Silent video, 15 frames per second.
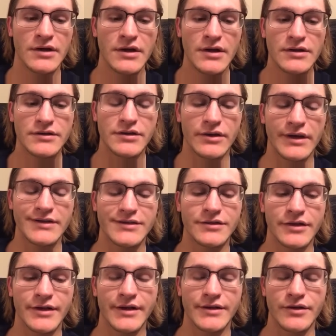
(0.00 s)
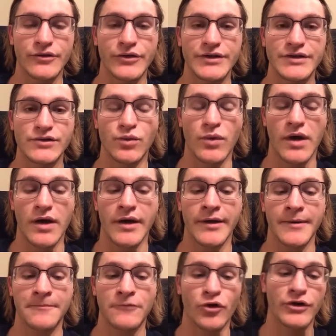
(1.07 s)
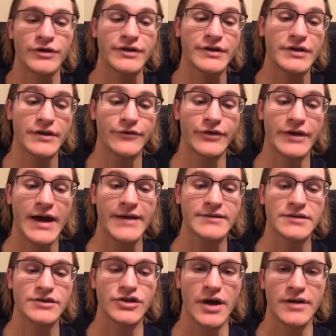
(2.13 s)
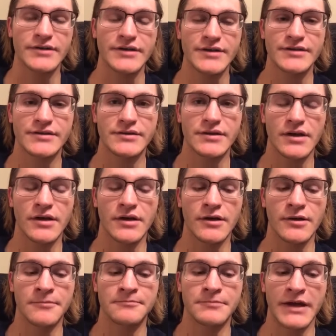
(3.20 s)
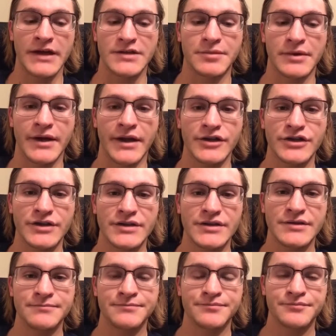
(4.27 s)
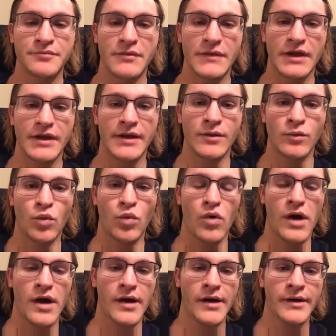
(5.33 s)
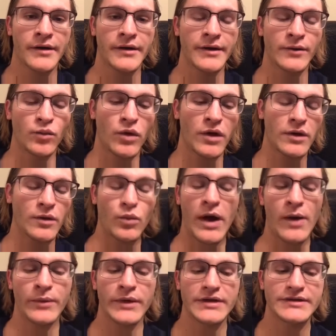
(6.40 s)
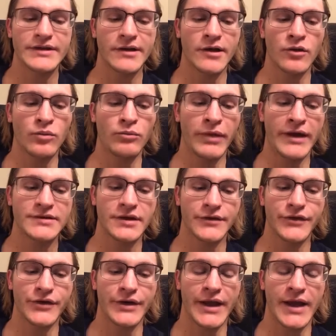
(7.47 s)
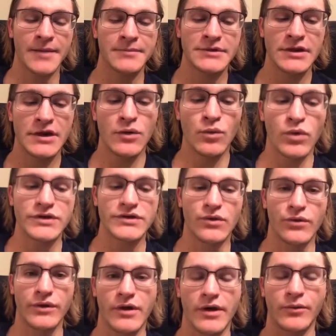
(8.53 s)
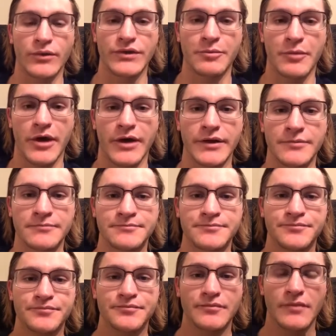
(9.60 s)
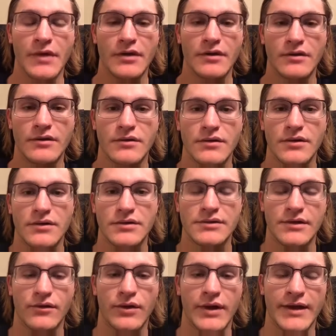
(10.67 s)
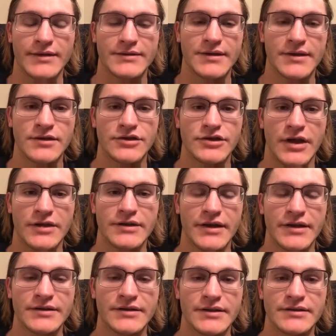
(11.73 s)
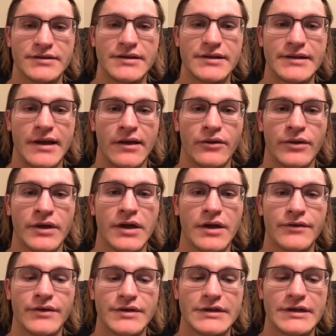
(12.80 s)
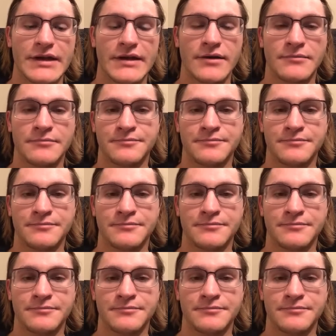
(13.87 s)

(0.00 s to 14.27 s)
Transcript: So let's look at the reasons why, or the different kinds of jaundice explanations, and why and how we could tell based off their names what's going on with the body. So like I said, jaundice is the yellowing of the skin.